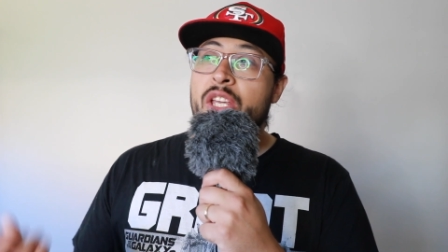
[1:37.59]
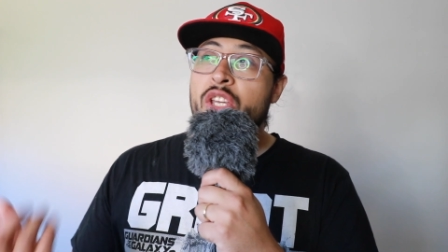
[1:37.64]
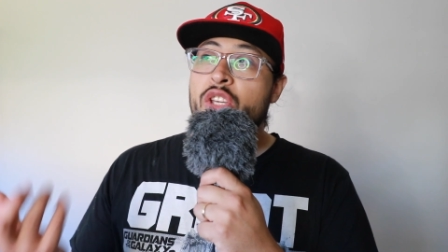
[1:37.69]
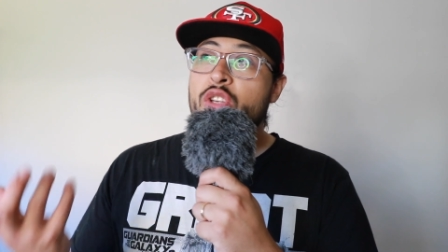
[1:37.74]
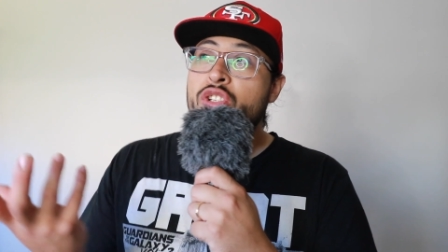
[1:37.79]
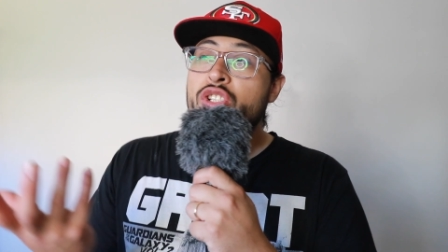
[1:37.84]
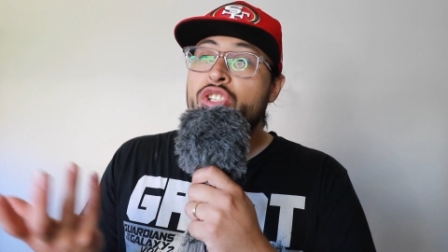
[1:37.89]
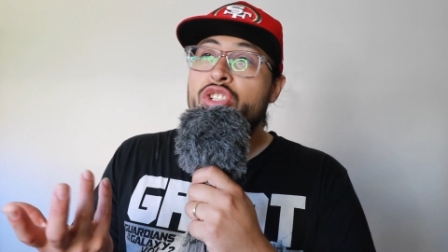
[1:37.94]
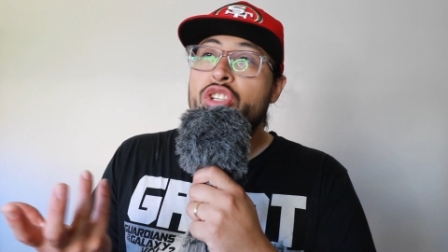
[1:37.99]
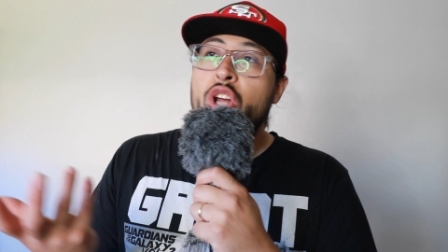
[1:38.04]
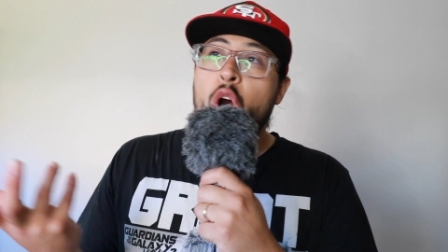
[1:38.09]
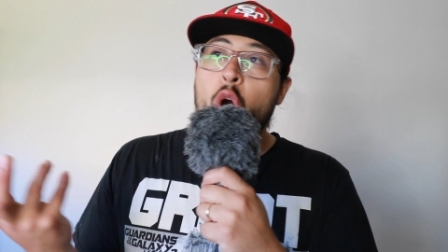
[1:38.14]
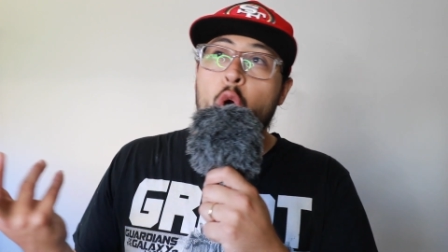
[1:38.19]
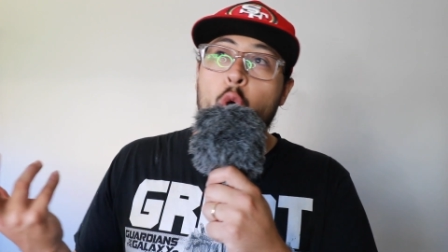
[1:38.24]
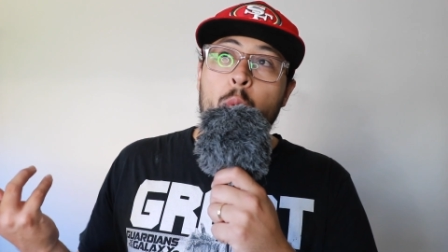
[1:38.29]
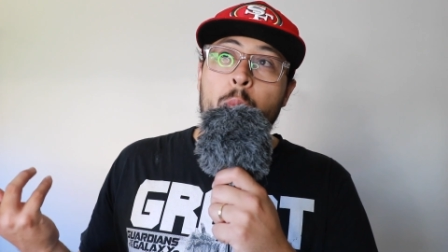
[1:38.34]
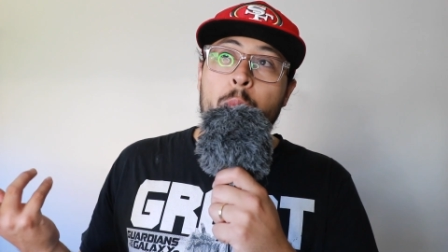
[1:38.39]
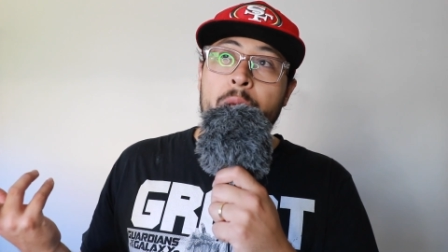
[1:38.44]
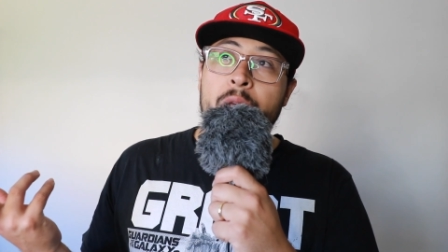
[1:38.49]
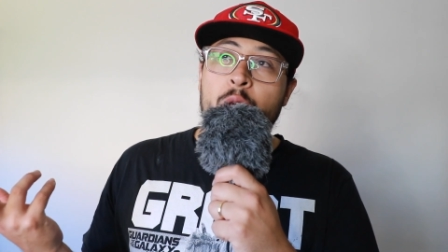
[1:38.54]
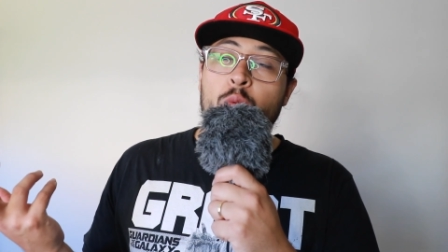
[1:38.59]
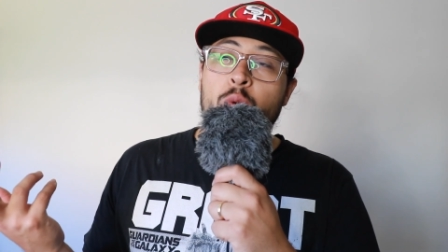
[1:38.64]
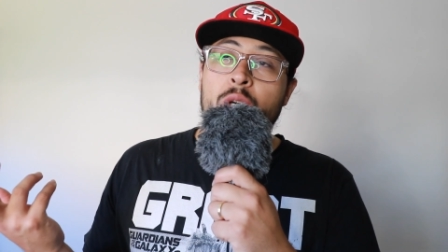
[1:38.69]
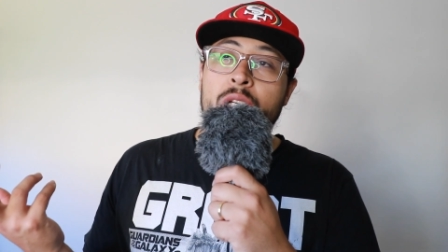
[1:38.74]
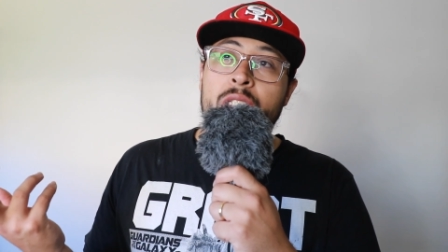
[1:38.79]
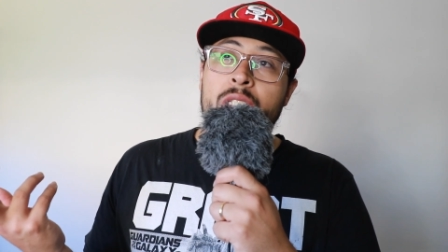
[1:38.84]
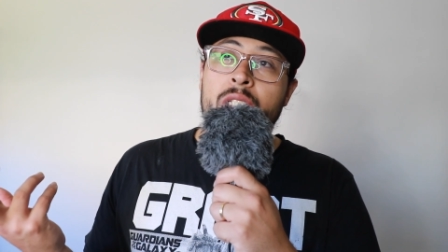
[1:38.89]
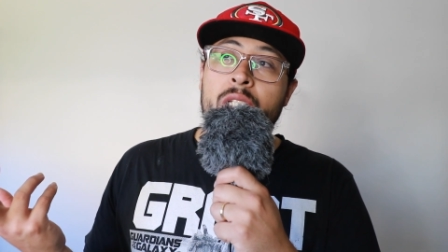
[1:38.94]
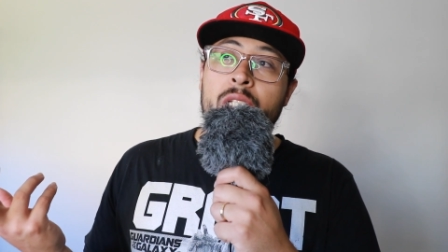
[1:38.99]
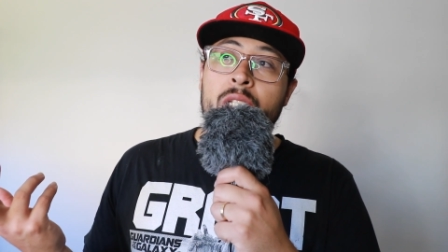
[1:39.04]
you just hope it
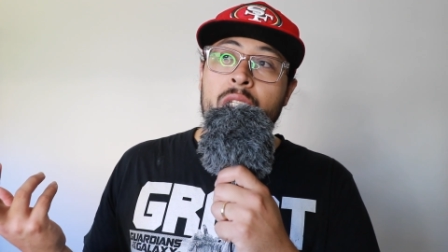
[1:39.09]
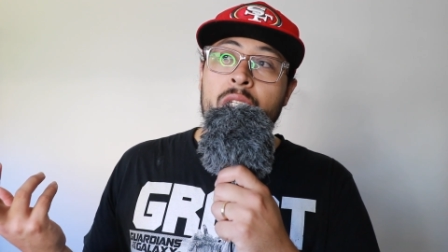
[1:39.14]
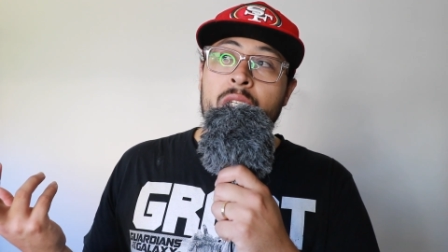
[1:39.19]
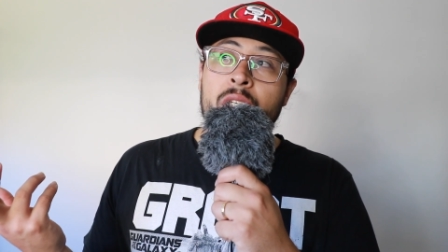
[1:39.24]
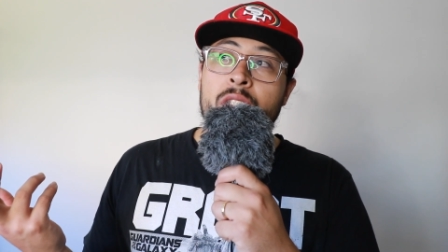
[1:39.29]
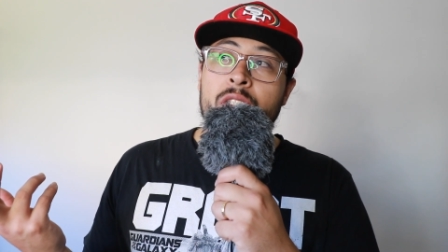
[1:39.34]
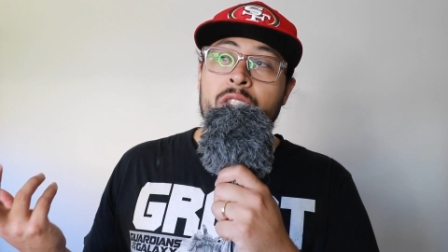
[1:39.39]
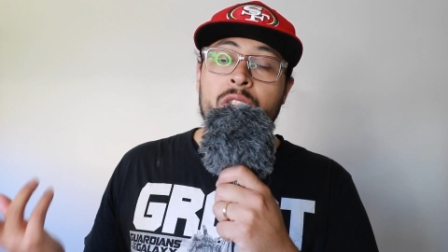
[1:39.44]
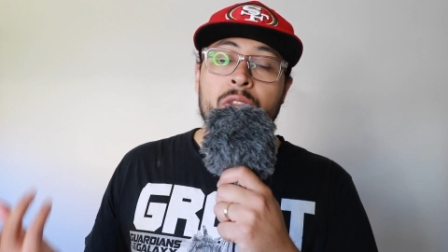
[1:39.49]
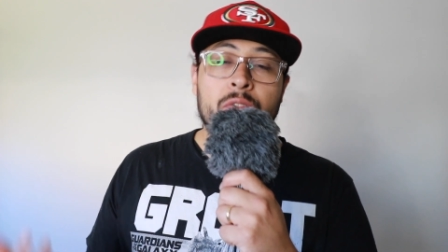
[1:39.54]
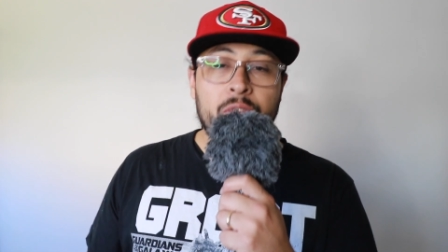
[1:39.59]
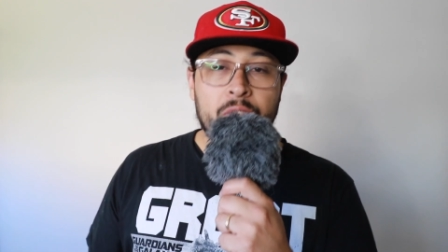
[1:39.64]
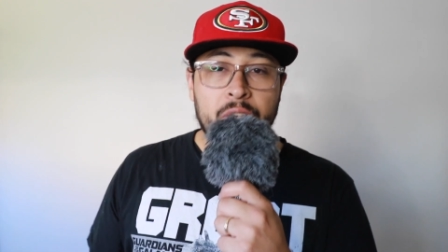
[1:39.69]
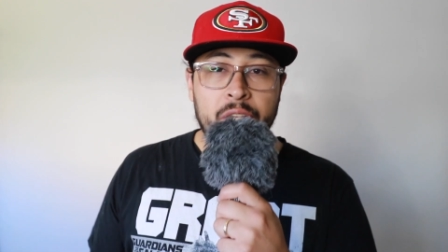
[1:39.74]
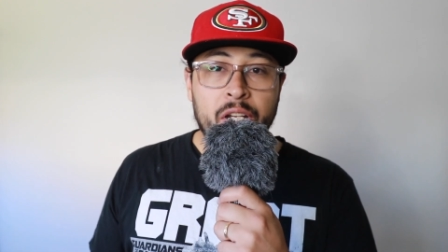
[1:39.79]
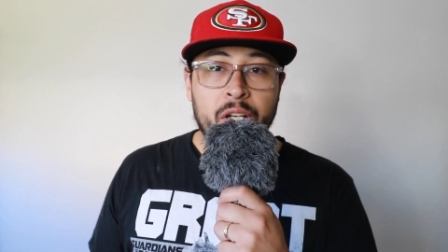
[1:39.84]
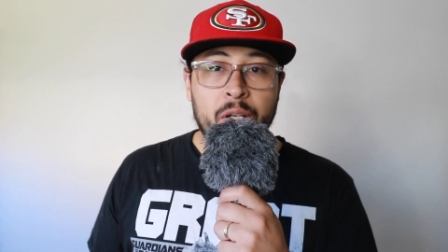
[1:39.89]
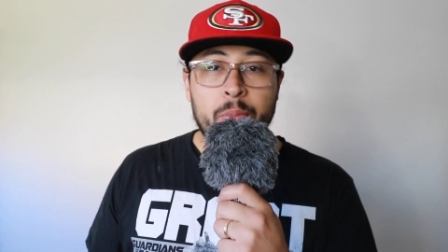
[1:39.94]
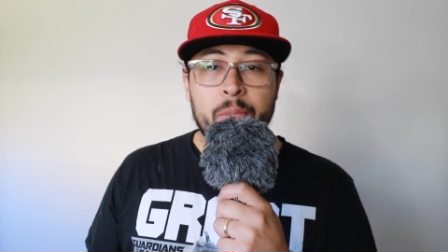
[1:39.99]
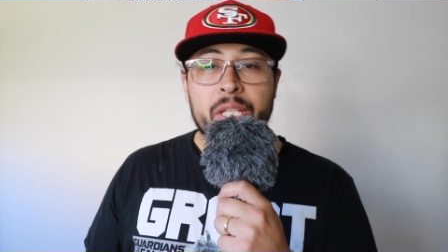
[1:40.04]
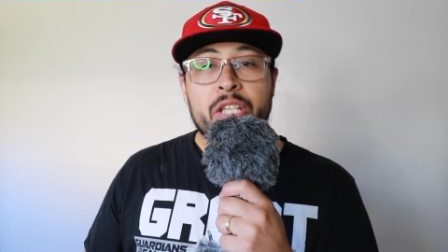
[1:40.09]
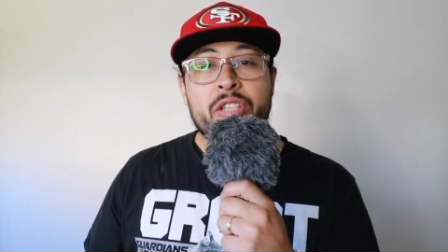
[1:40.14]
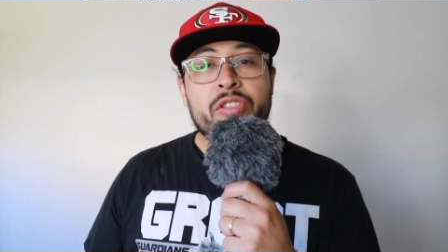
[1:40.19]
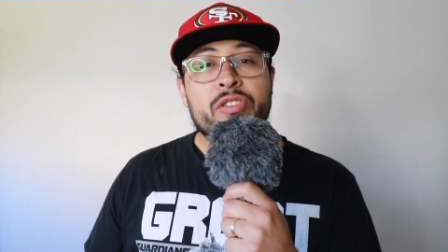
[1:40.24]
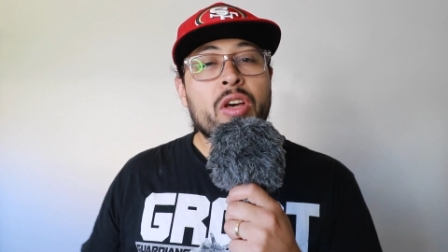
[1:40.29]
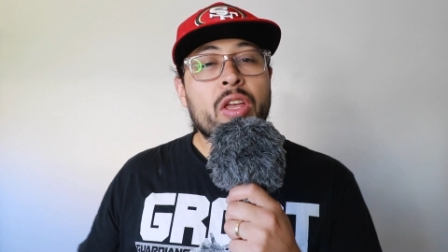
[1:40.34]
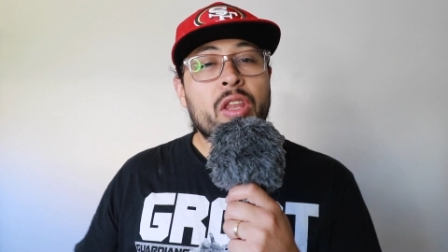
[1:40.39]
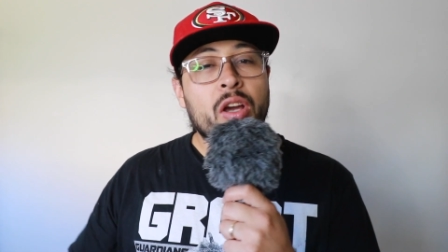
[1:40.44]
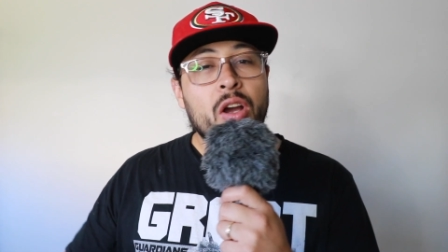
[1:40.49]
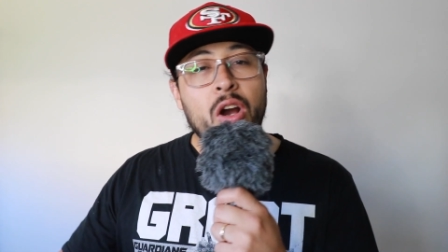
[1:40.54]
wasn't severe, but then you
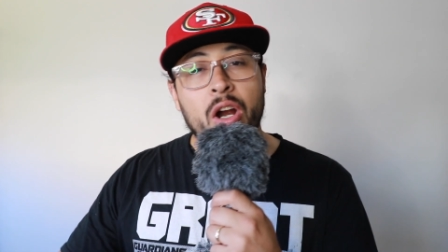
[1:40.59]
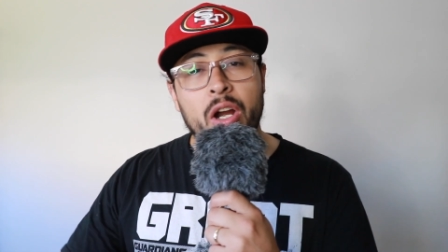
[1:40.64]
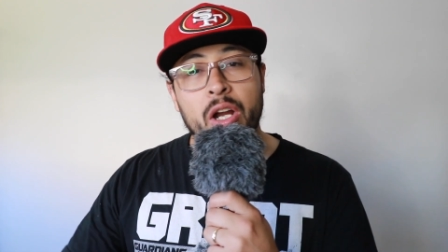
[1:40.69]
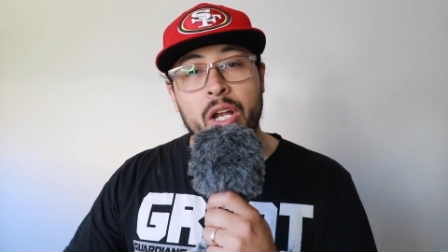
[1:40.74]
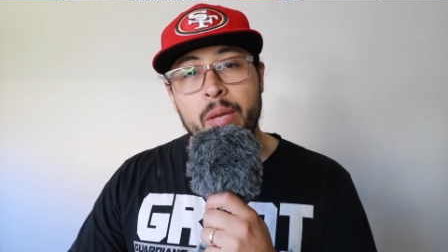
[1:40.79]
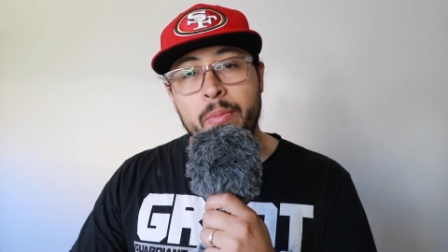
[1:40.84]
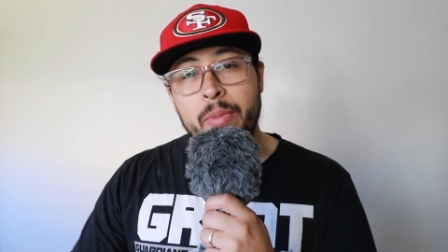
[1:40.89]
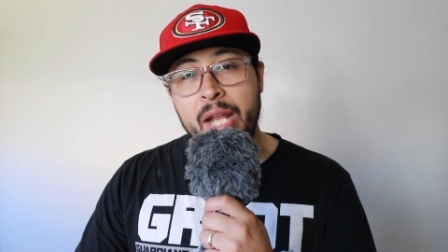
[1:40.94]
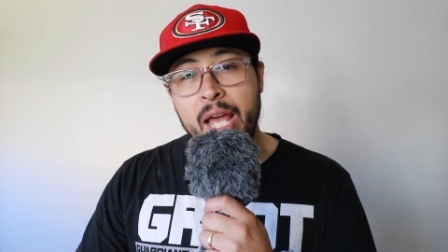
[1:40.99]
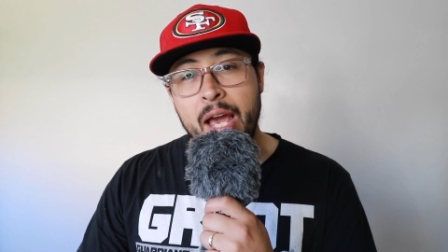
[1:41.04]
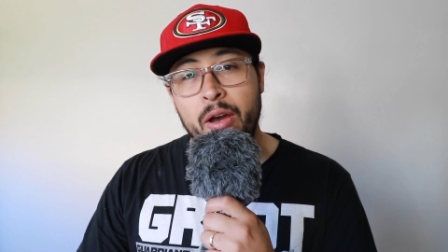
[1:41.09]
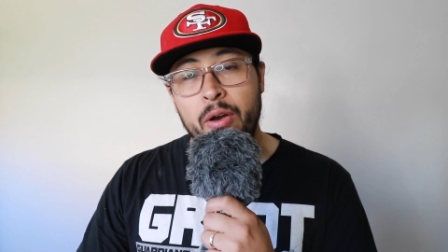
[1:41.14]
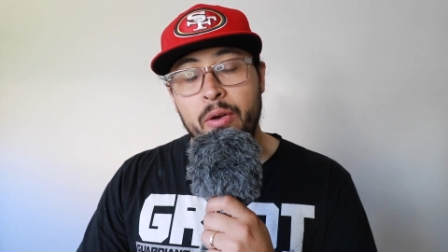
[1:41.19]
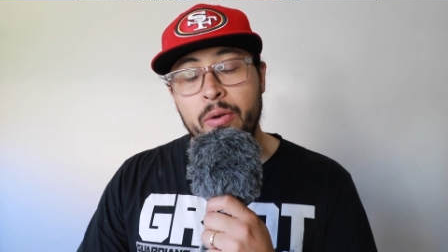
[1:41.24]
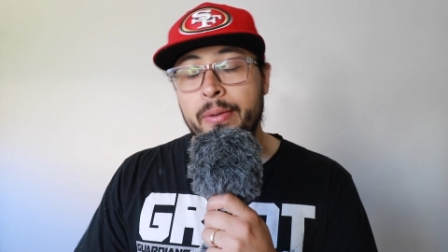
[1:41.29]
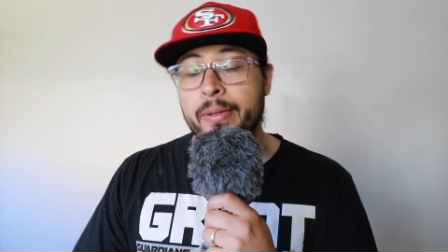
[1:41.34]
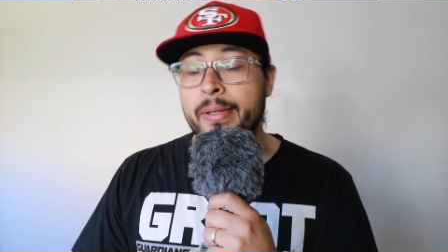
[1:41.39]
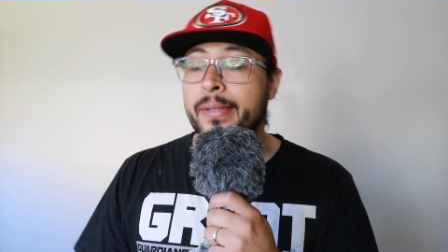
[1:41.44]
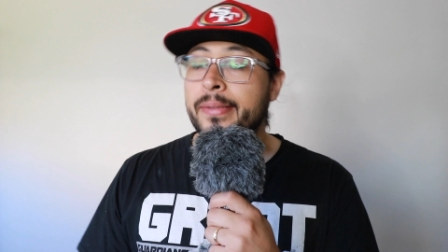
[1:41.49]
saw the cart coming out,